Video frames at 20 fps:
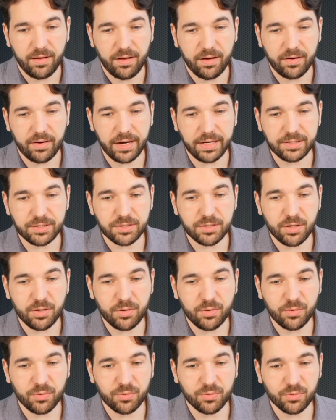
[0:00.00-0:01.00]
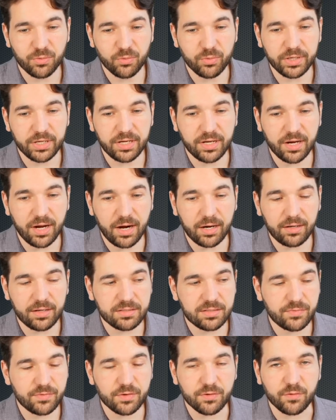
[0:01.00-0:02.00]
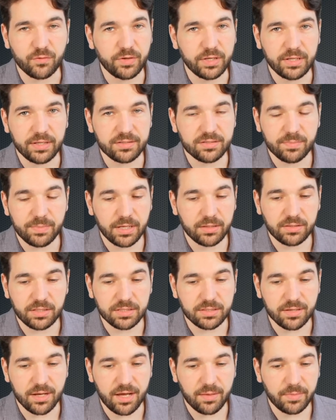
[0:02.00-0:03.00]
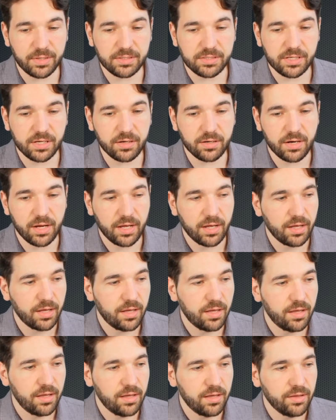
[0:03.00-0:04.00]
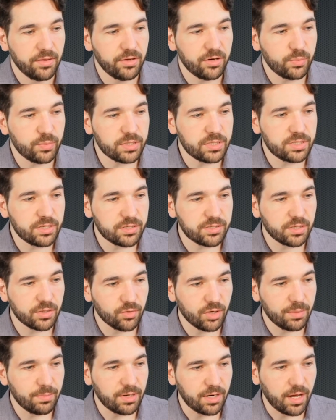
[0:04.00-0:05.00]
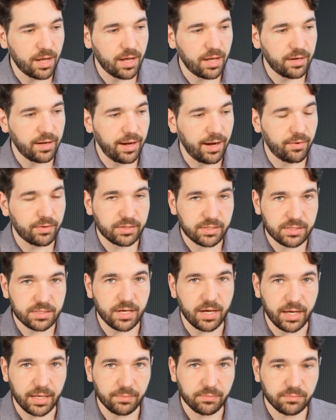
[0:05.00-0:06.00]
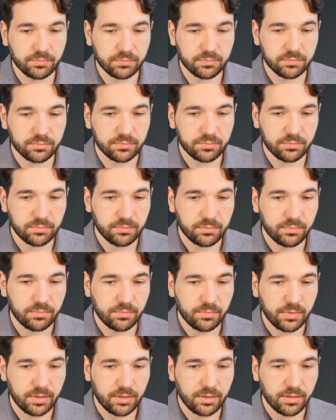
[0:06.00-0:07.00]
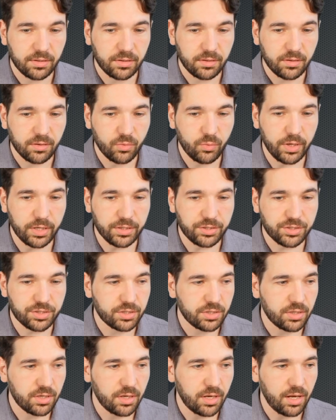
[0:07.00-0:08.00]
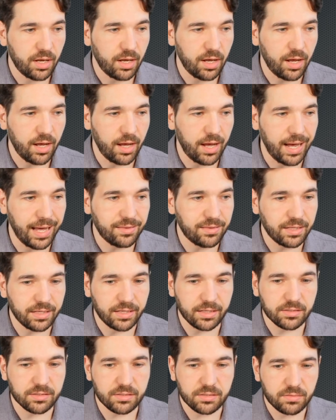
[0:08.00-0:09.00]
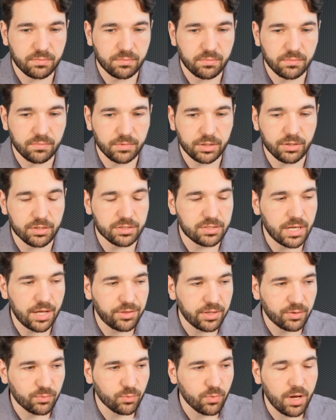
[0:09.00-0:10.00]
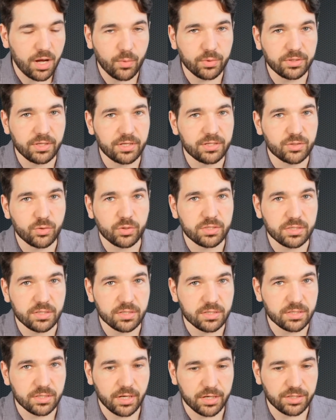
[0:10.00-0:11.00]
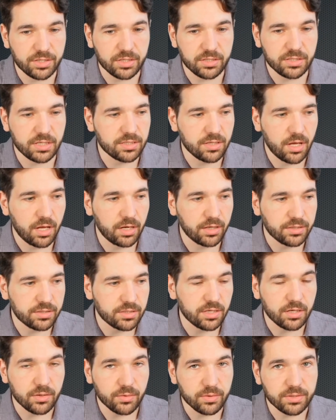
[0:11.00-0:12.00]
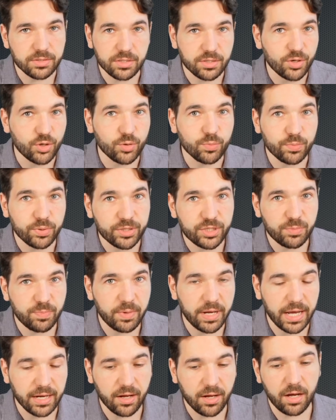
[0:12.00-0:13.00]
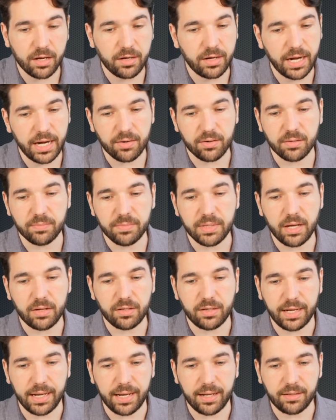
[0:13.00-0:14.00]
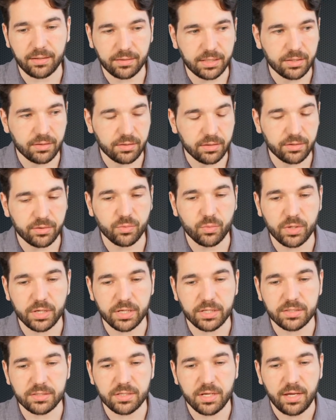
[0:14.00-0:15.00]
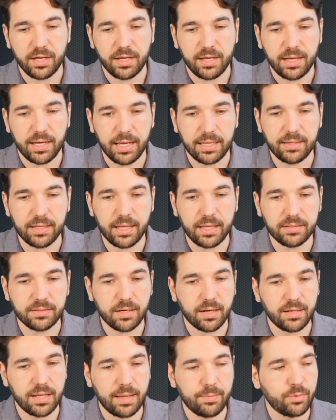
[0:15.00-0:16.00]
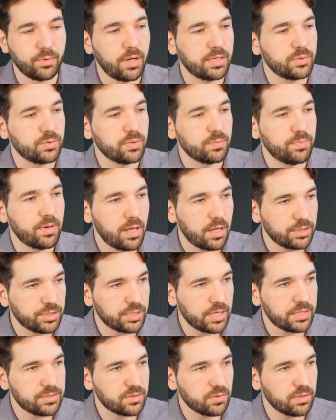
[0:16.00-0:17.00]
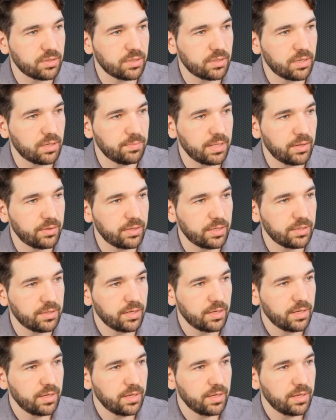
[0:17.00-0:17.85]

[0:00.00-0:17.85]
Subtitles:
All right. So regardless of your feelings about these comments here, there was disagreement on air at the time, which I think is, there's nothing wrong with these sorts of discussions as long as there is, you know, pushback on air about it. And clearly there was. And then Don Lemon went on to apologize about it.